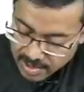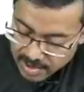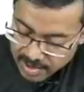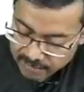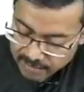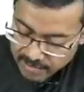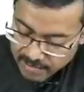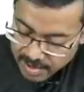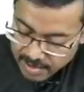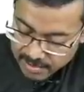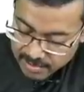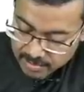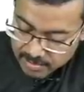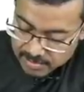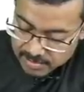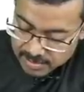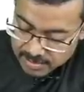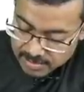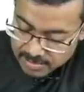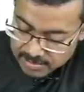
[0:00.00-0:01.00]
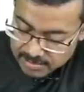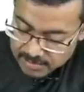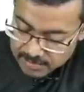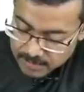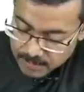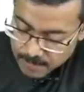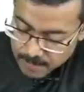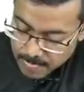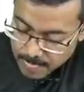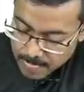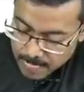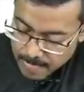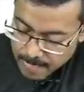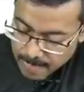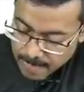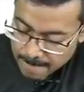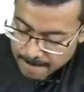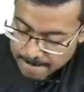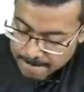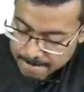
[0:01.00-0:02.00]
have keratinocytes.
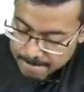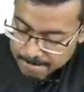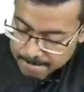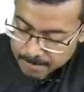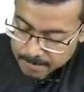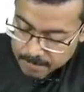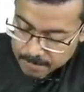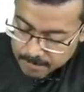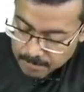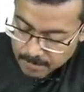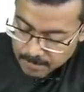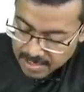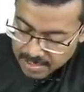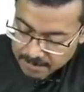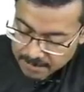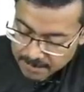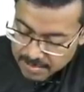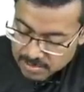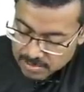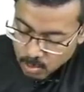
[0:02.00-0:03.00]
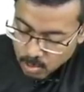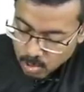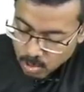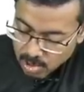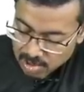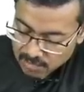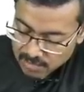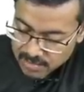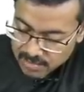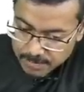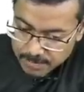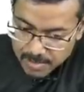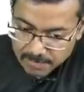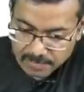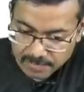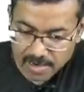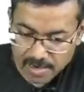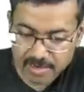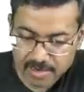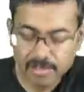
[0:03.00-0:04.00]
That means all of them
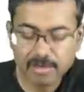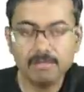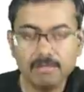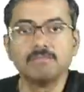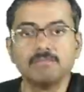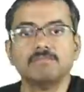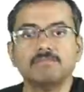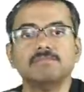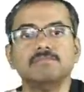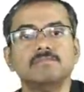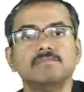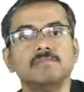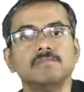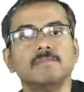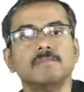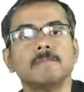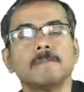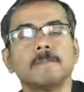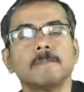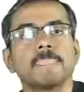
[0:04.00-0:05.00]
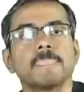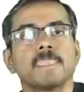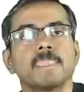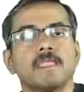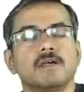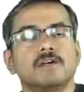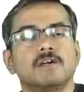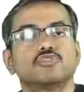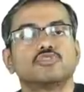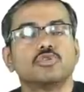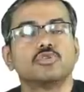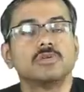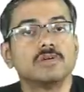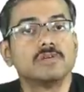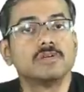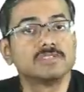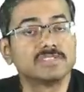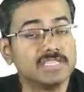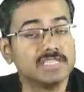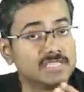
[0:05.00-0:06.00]
have keratin.
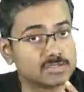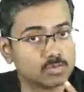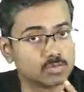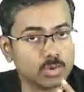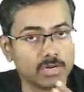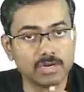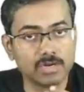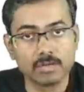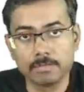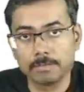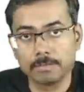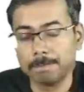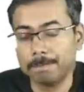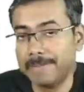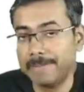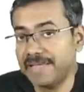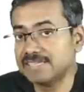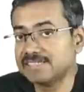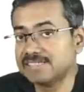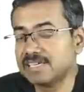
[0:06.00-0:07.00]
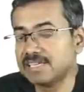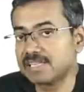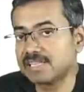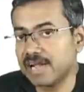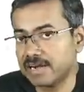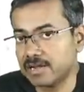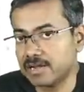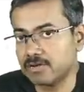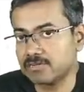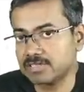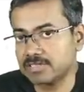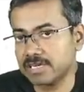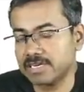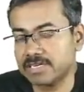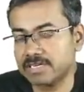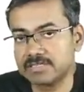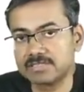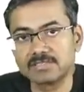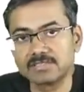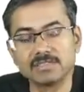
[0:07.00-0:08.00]
So see this word, basal
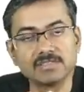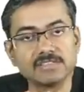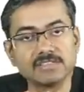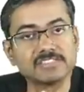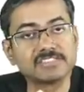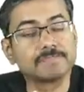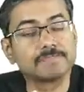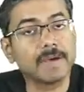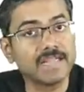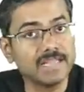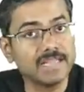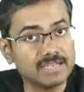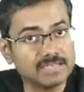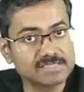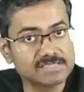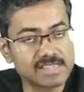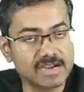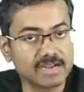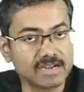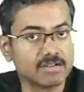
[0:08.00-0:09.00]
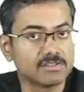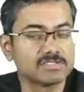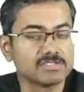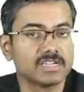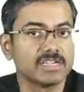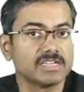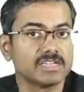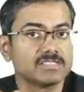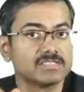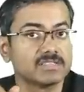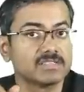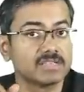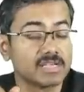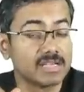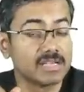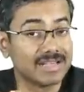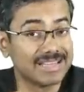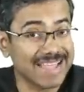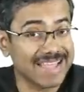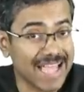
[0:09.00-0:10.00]
keratinocytes, spinous keratinocytes,
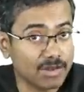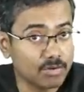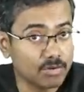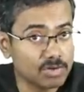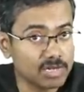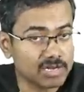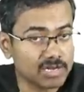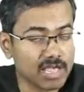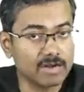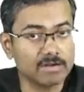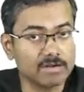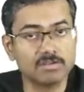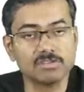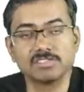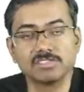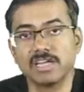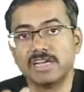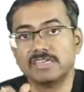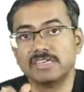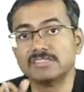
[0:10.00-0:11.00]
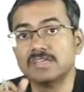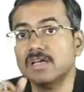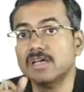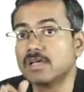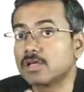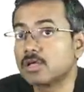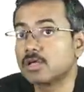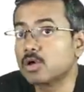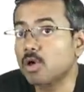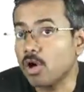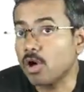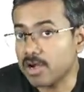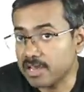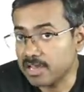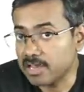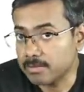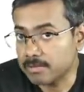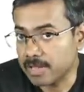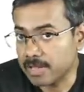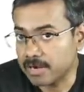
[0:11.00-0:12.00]
granular keratinocytes,
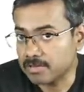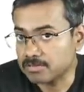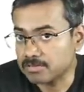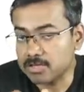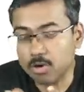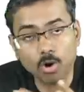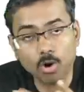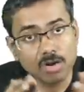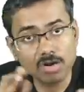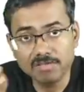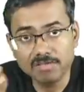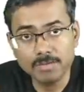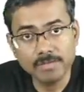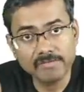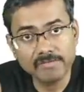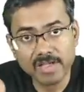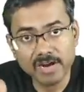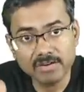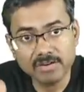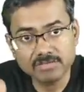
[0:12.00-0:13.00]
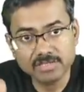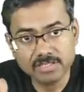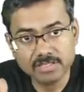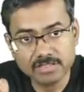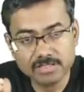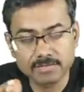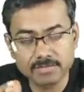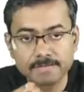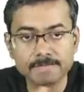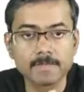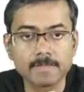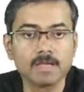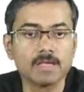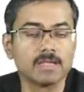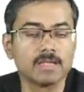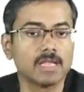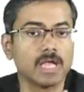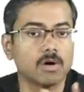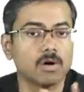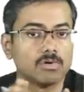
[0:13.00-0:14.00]
corneum keratinocytes. All of them have keratinocytes.
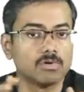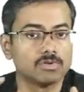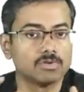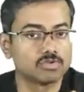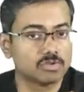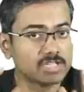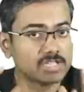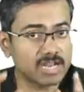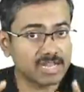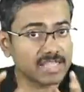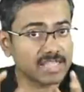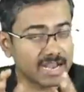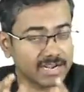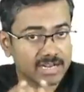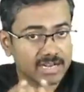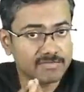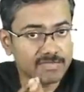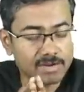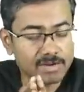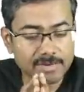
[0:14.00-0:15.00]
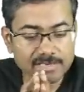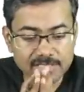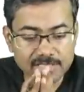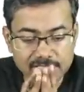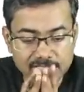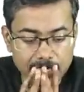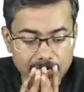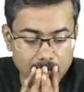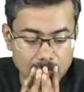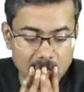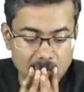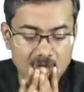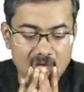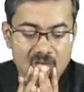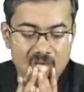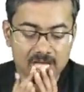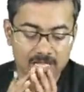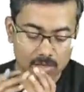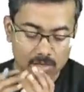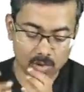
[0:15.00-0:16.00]
Now, so there are keratin filaments inside.
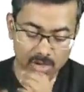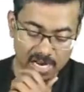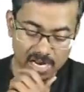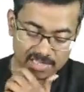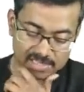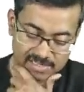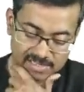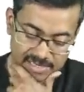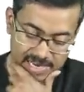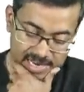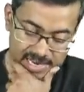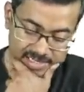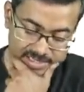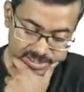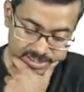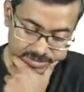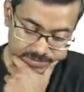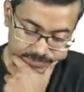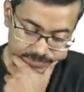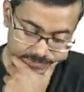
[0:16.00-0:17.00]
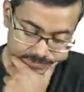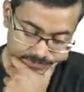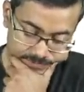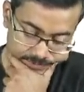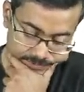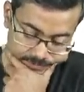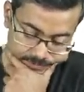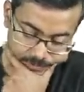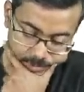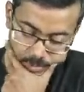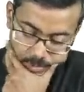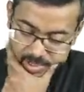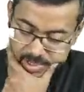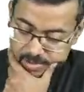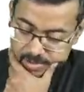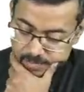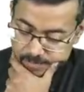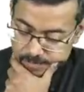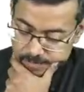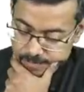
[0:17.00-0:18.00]
Look at this analogy.
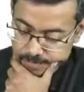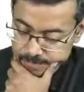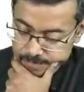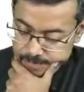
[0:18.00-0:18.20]
Okay?